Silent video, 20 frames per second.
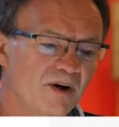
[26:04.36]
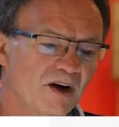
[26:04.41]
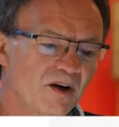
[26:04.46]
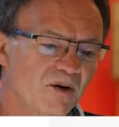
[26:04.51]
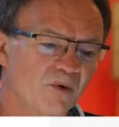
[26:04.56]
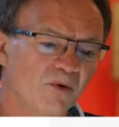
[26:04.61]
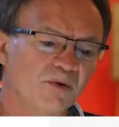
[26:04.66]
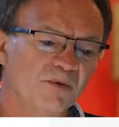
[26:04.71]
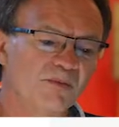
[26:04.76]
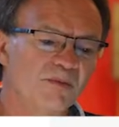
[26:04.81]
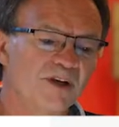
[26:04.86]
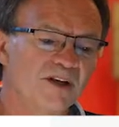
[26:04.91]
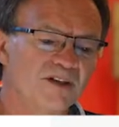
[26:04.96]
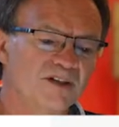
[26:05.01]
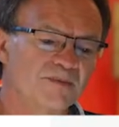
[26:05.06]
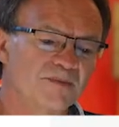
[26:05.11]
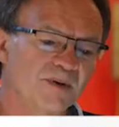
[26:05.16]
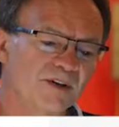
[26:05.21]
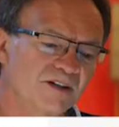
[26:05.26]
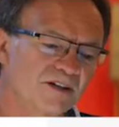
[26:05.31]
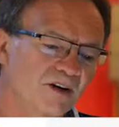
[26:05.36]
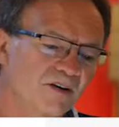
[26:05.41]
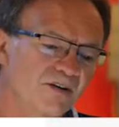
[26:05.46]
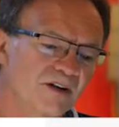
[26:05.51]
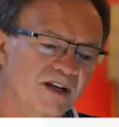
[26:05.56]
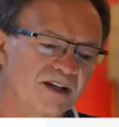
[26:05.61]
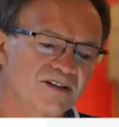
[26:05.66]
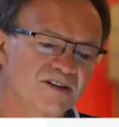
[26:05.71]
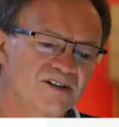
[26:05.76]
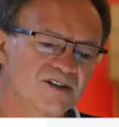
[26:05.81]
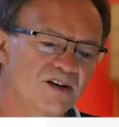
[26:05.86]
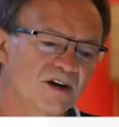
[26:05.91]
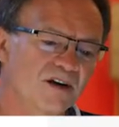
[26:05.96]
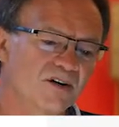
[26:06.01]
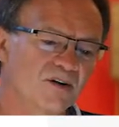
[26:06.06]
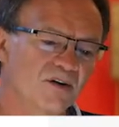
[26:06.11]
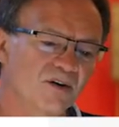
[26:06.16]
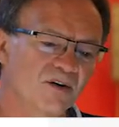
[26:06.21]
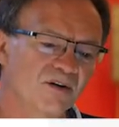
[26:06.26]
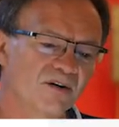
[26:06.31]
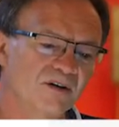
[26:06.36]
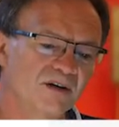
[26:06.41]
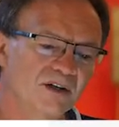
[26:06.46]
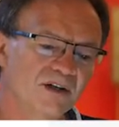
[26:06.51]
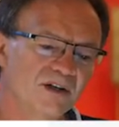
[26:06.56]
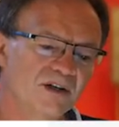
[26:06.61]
by all means, but don't get stuck on